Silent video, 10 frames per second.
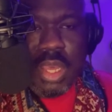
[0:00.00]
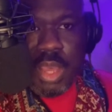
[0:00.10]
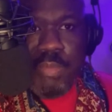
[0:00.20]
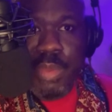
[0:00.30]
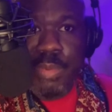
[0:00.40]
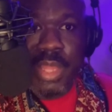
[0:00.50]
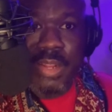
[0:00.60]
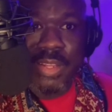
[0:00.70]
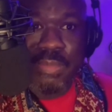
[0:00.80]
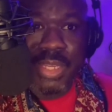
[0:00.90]
and maybe
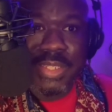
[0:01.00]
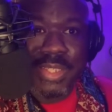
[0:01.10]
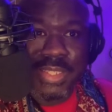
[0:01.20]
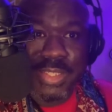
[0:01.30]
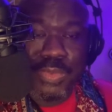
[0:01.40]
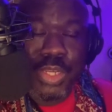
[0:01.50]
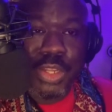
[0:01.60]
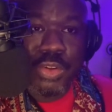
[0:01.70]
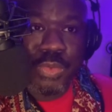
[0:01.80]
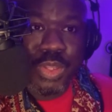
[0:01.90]
that'll give me a chance to
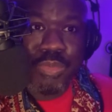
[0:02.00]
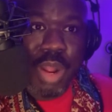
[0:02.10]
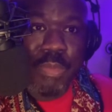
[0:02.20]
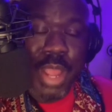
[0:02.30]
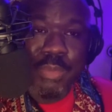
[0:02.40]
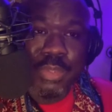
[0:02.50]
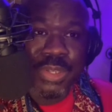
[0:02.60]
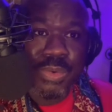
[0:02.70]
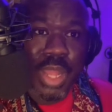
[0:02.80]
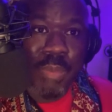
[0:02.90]
reload it with the proper
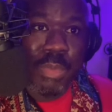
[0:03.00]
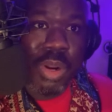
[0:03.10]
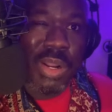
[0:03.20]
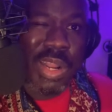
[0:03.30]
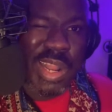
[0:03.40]
episode number.